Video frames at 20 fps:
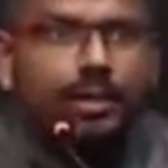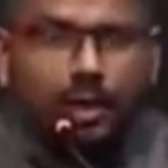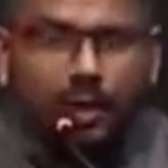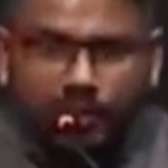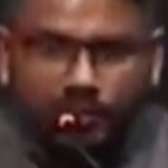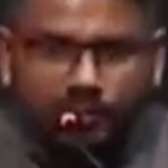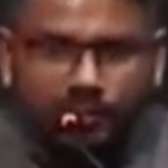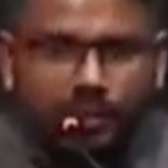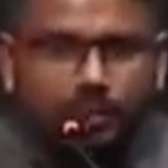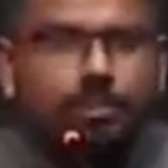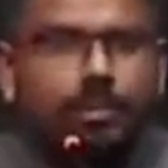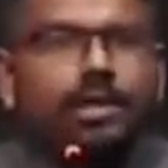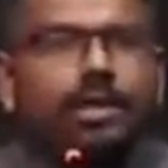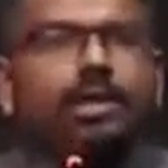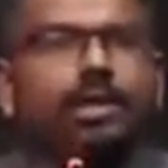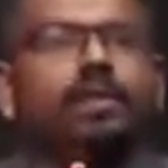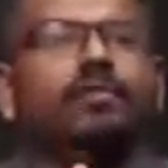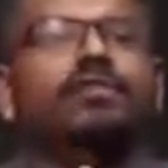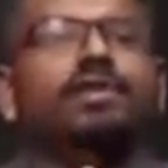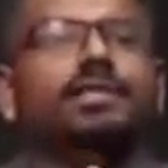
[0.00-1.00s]
of that
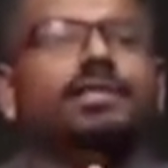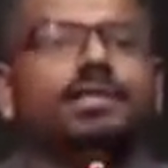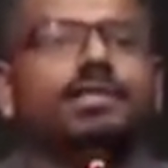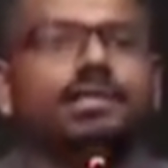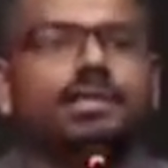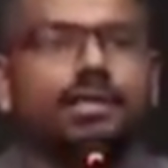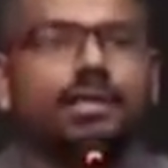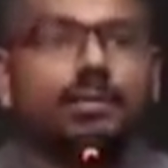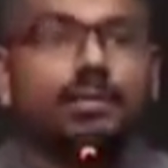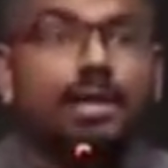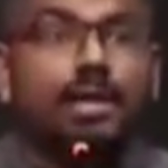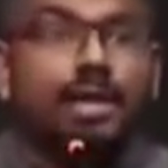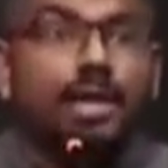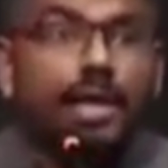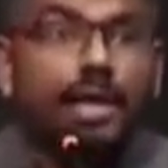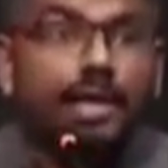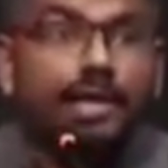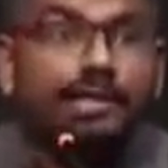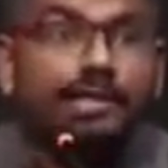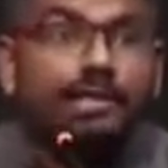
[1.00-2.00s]
particular faith system.
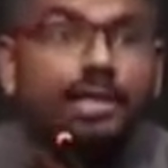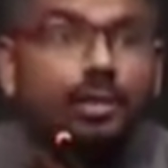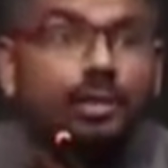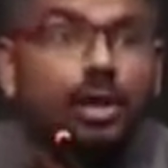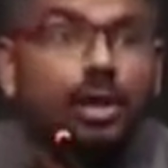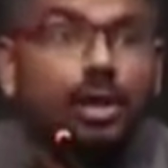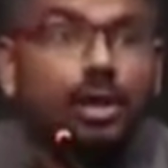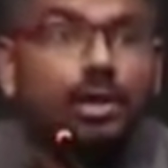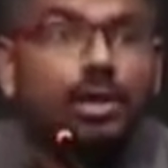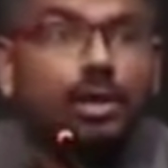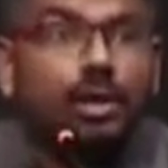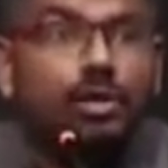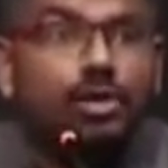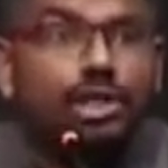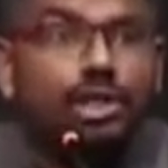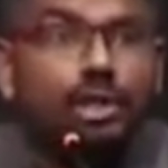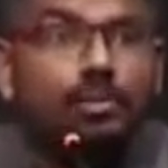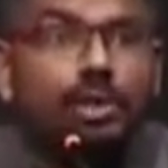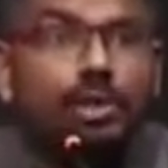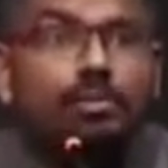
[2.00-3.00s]
It is a
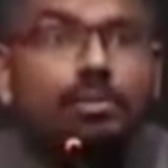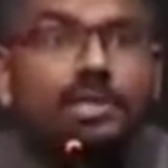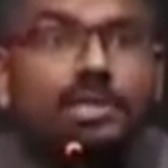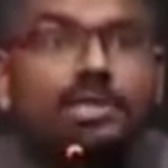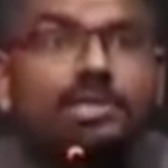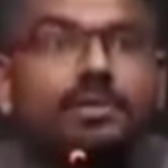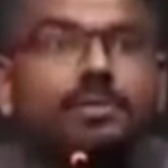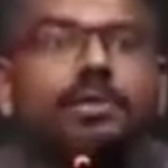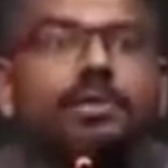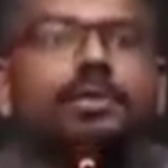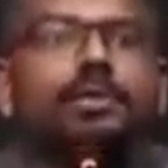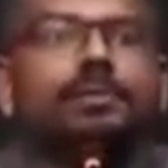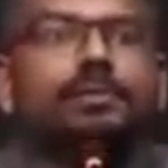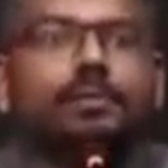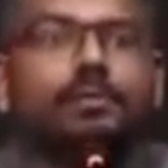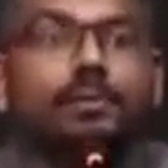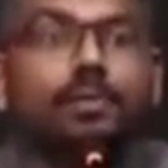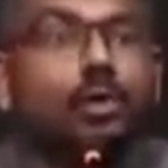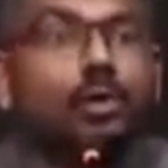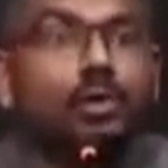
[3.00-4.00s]
non-negotiable principle.
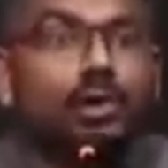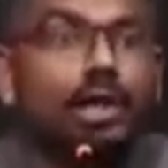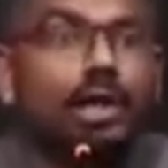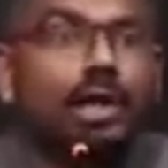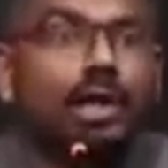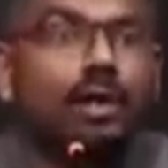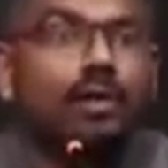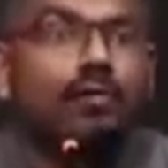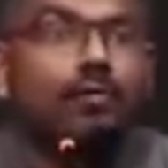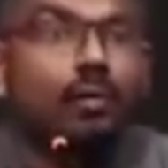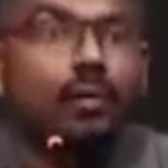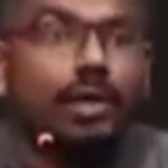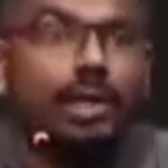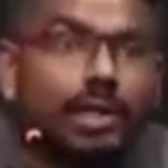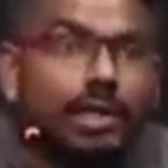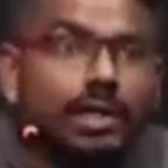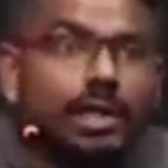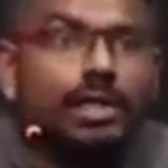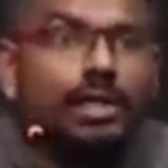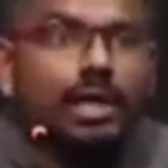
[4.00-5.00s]
Kyunki agar wo hi
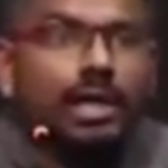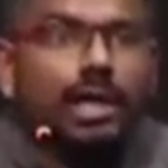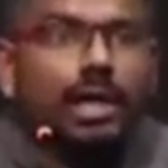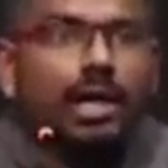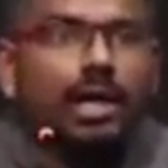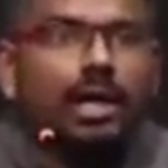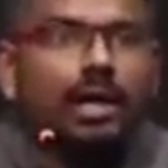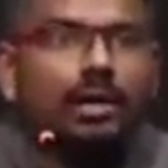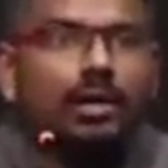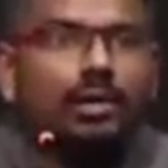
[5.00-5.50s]
nahi raha,